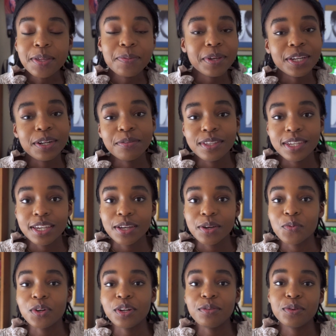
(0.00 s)
the beginning of the year,
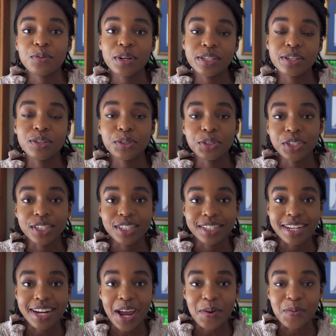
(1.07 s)
one of the resolutions
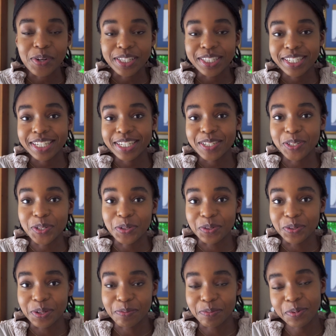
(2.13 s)
that I wanted
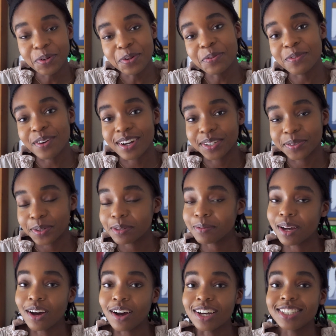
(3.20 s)
to improve on with
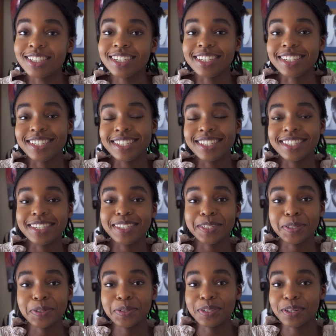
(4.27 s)
my art is the
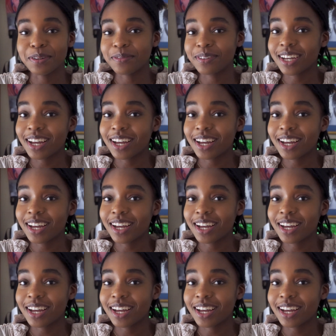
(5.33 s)
use of